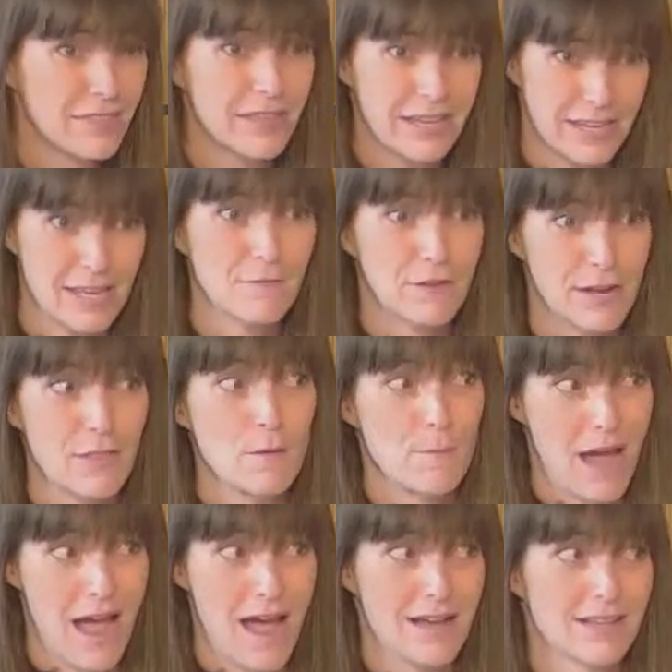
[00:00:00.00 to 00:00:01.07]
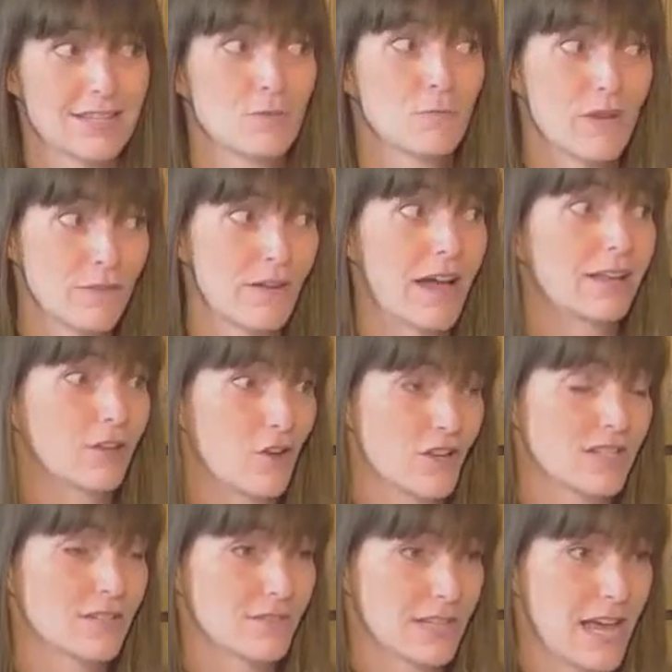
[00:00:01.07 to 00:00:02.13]
think even in the past, we've had
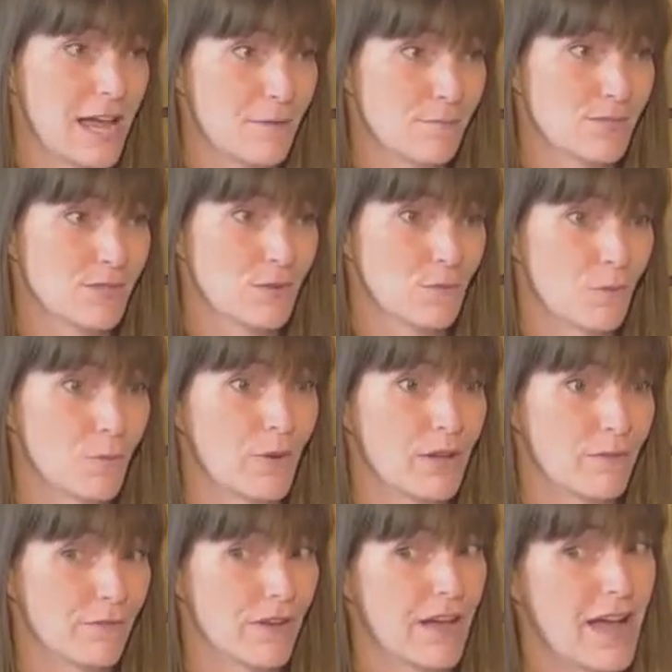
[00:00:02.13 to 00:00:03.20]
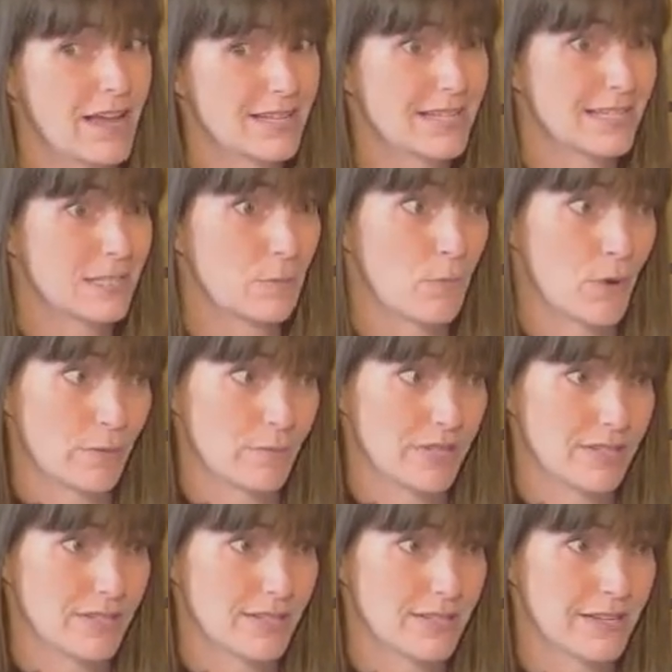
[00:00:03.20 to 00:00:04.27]
lots of times when we've had
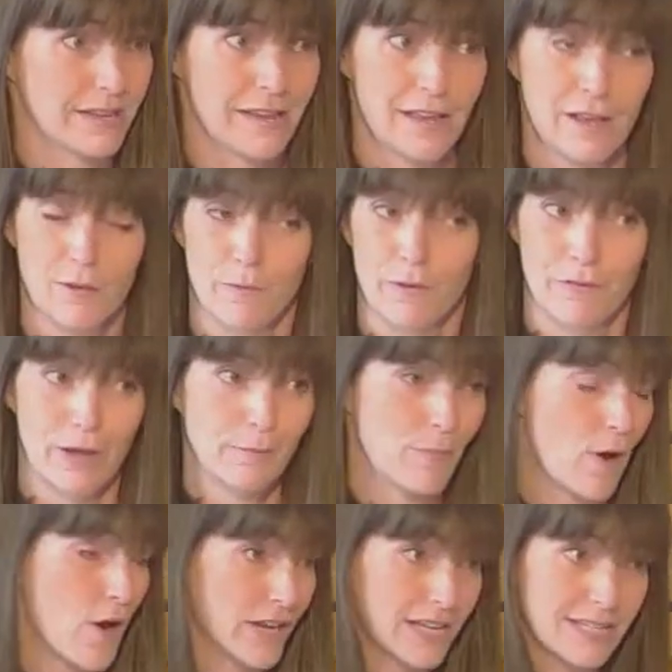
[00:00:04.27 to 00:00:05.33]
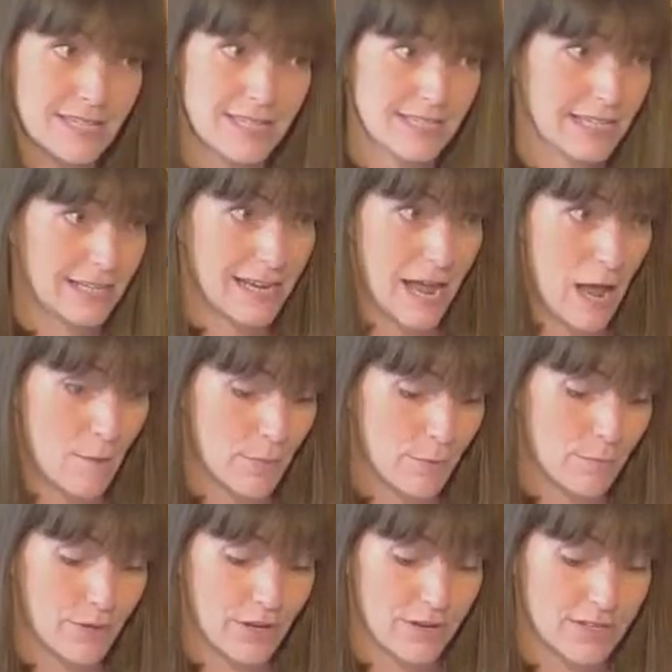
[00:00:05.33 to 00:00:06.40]
disappointments. We've had parties that didn't happen
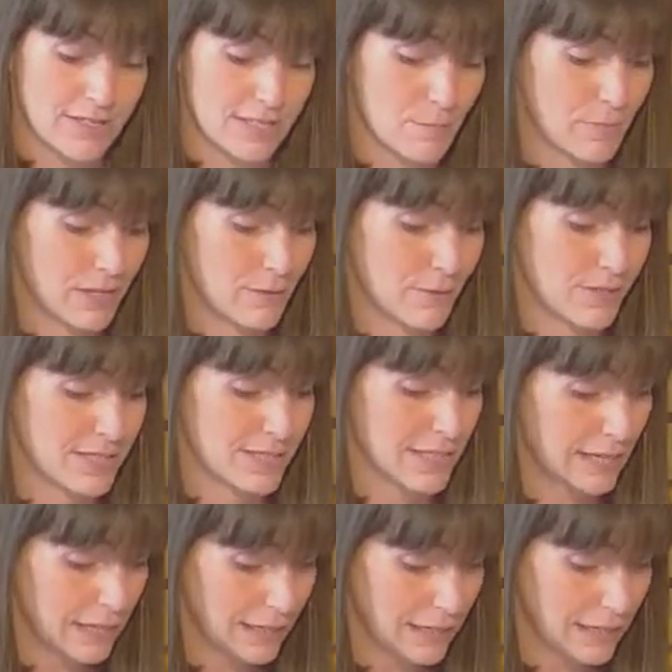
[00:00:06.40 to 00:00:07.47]
because somebody was sick.